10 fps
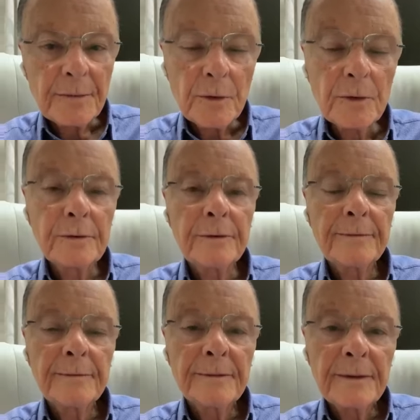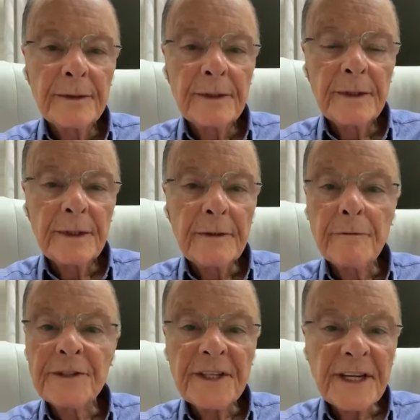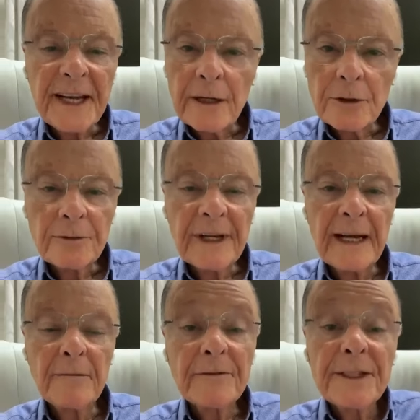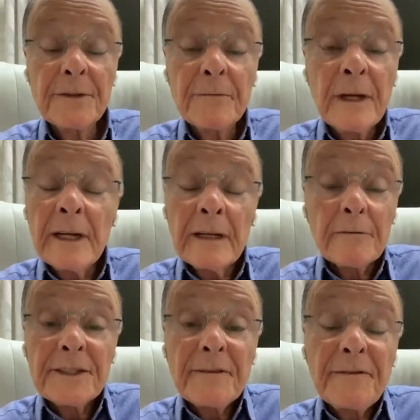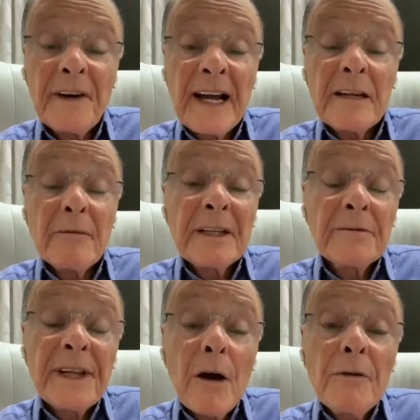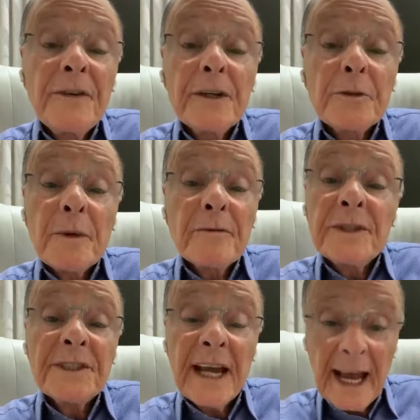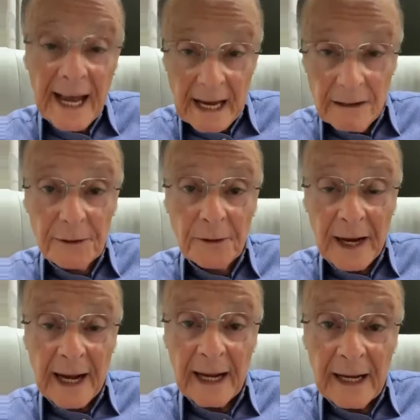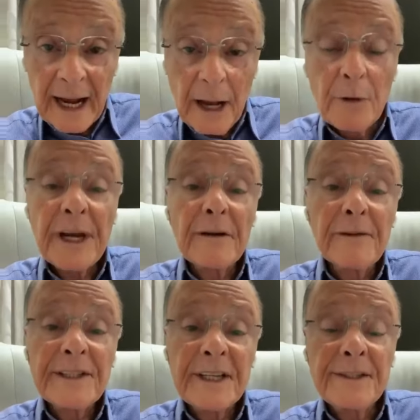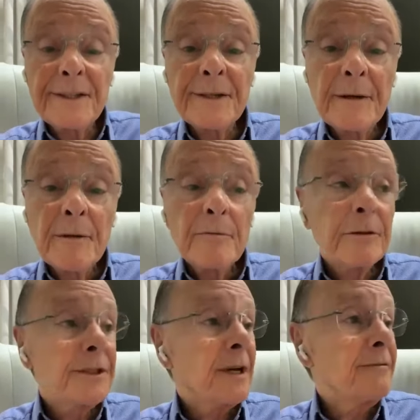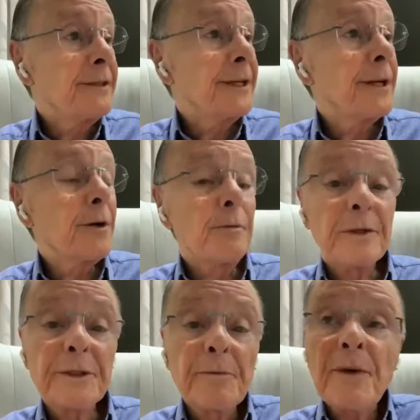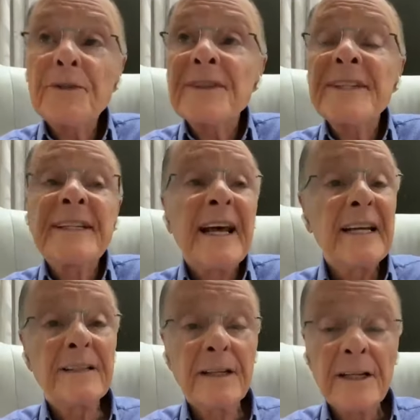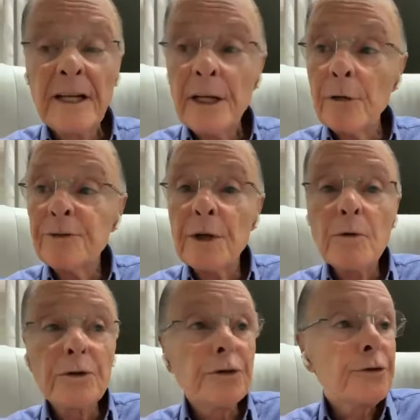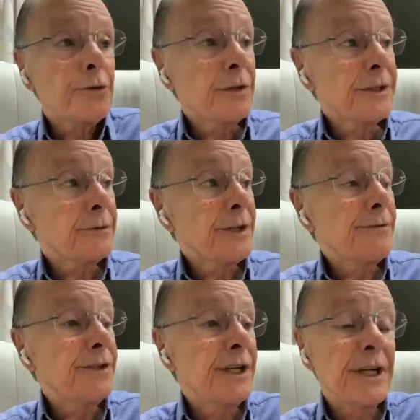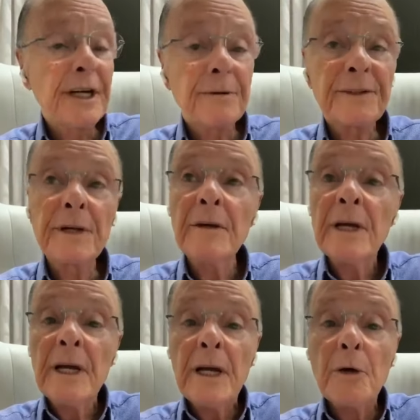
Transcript: into the world, and you want to help, but you speak, but they don't give you ears. What, what can you do, isn't it? You say, what, what can I do? I can't do anything. I have the conditions, I have money,